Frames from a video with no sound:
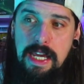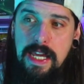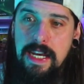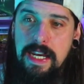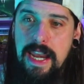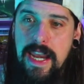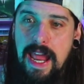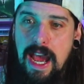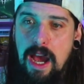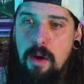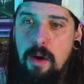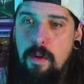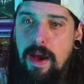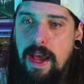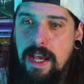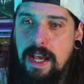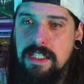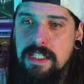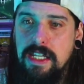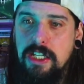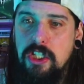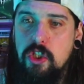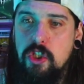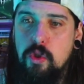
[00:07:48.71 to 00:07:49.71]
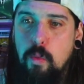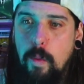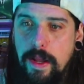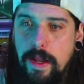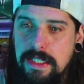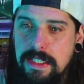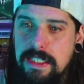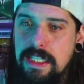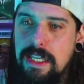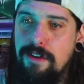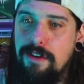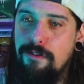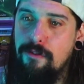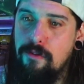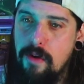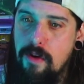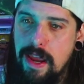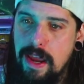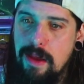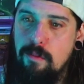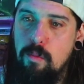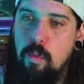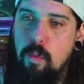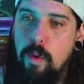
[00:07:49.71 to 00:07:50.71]
Now has a 20
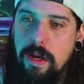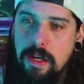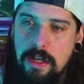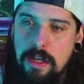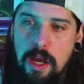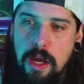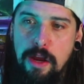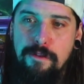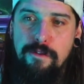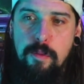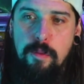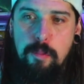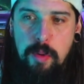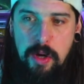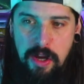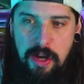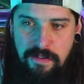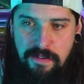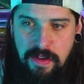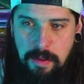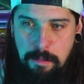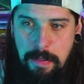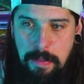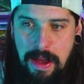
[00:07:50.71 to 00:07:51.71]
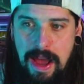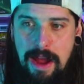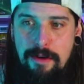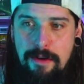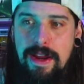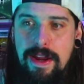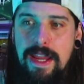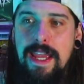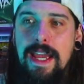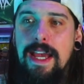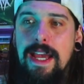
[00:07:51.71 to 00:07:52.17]
frame window for perfect parry